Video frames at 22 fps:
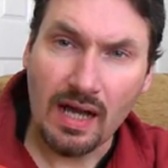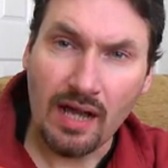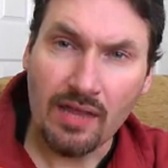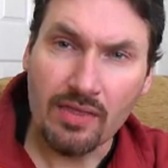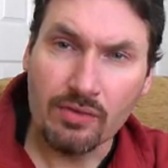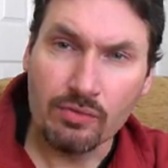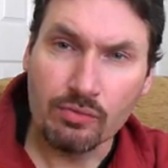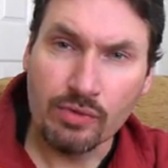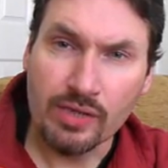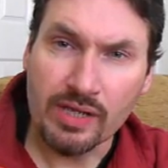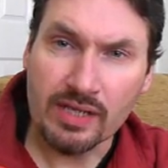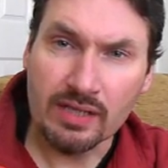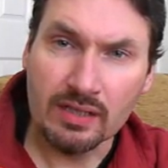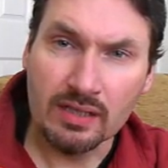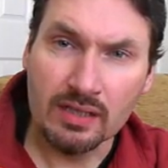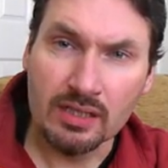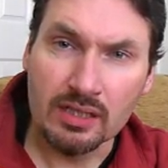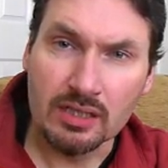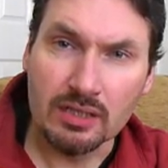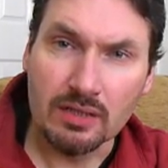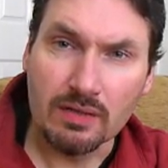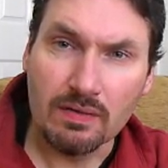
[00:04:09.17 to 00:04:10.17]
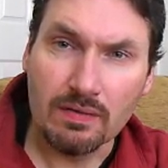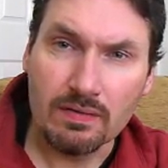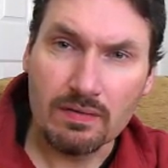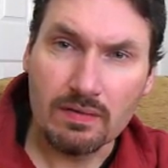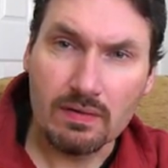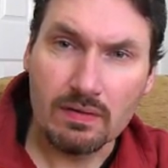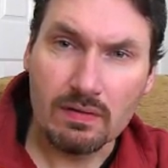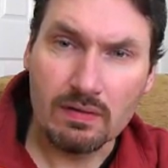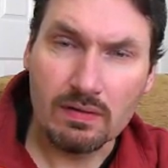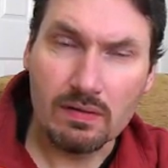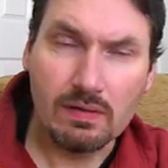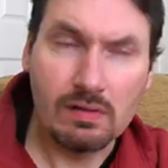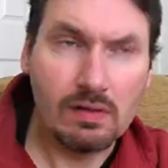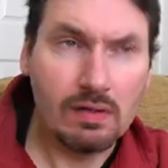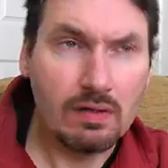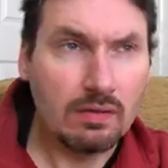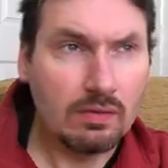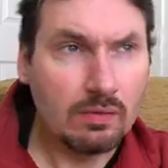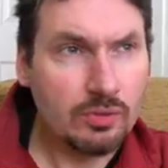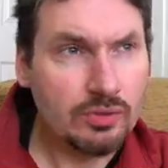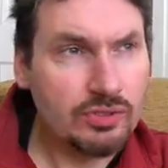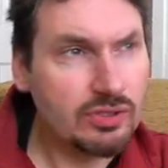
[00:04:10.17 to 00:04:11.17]
the real,
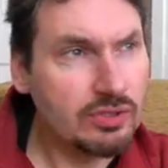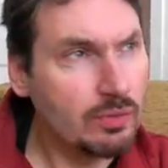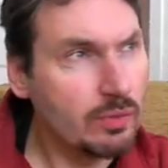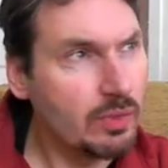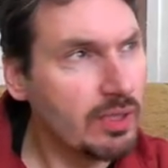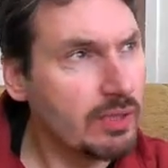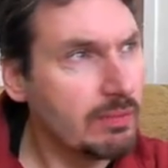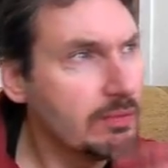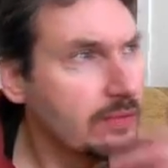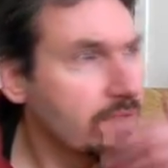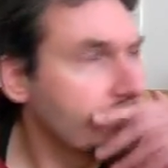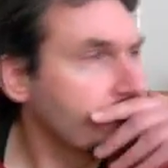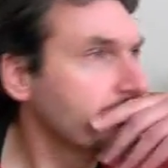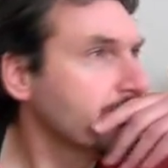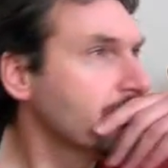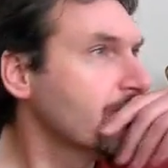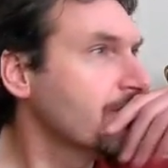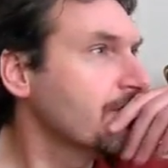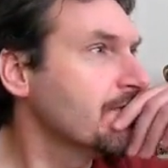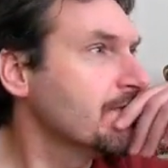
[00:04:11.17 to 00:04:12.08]
what's the word I'm looking for?